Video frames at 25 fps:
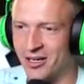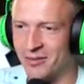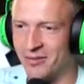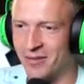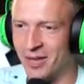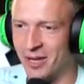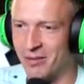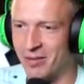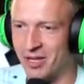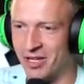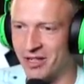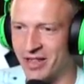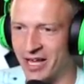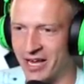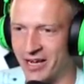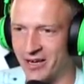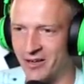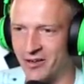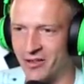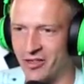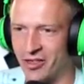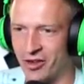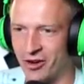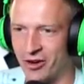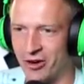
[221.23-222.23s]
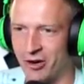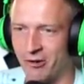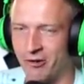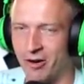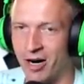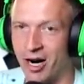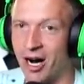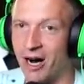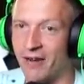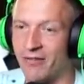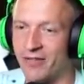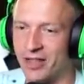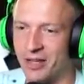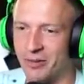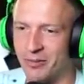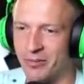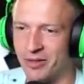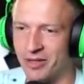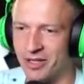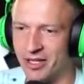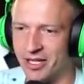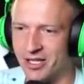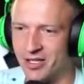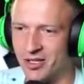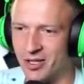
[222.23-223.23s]
maybe that'll throw off the
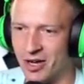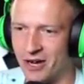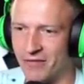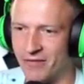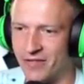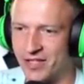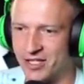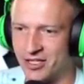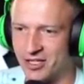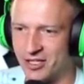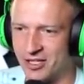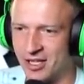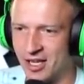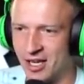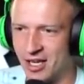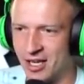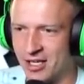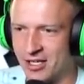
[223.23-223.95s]
police officers.